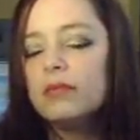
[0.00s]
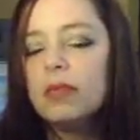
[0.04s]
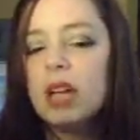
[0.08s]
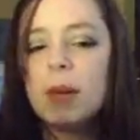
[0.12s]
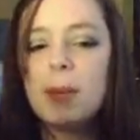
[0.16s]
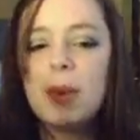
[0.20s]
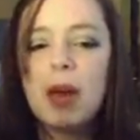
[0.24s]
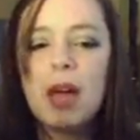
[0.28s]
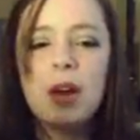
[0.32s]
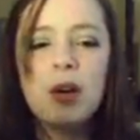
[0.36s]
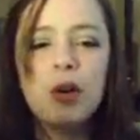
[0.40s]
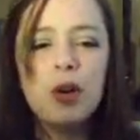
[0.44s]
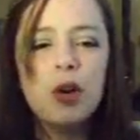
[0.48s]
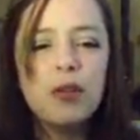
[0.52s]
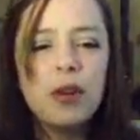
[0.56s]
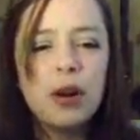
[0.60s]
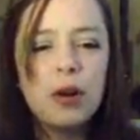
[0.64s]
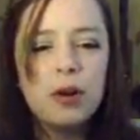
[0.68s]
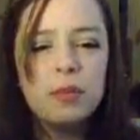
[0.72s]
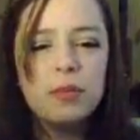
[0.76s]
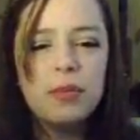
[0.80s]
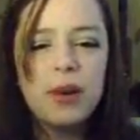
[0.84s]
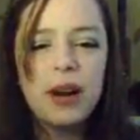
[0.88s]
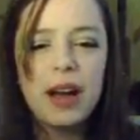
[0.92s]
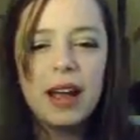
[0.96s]
I mean, I don't know if
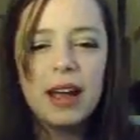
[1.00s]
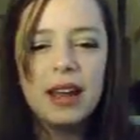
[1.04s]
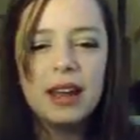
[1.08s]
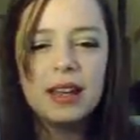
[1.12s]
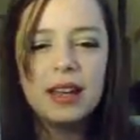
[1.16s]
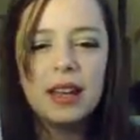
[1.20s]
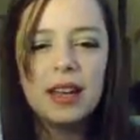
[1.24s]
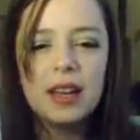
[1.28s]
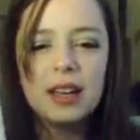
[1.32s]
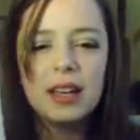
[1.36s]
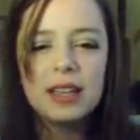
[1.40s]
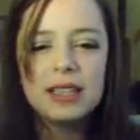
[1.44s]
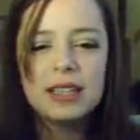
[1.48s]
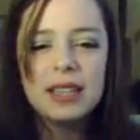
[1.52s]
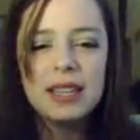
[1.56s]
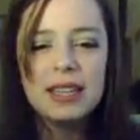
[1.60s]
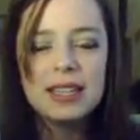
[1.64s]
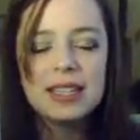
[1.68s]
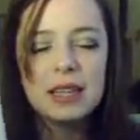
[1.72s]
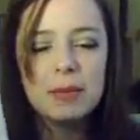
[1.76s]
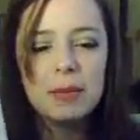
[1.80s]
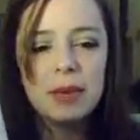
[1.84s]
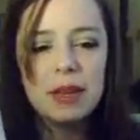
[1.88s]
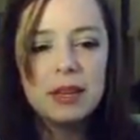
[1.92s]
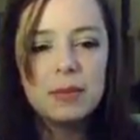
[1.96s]
I would buy it again because it
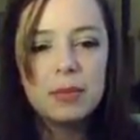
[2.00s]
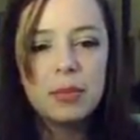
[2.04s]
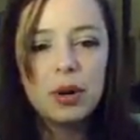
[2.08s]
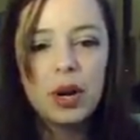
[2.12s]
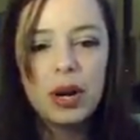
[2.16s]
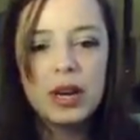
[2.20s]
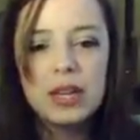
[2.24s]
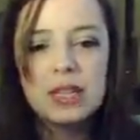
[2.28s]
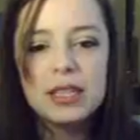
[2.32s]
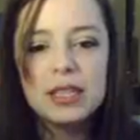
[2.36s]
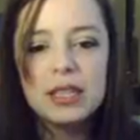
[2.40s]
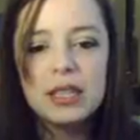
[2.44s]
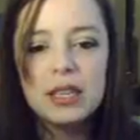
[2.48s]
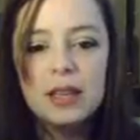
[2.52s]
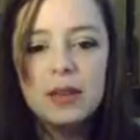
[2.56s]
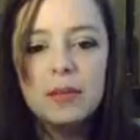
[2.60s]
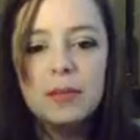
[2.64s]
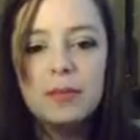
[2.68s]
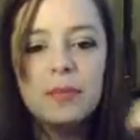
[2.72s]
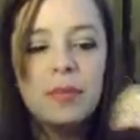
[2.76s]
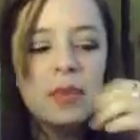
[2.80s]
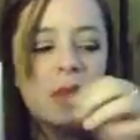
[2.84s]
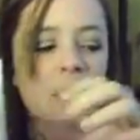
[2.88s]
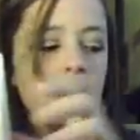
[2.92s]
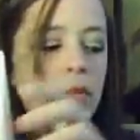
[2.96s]
is a bit pricey,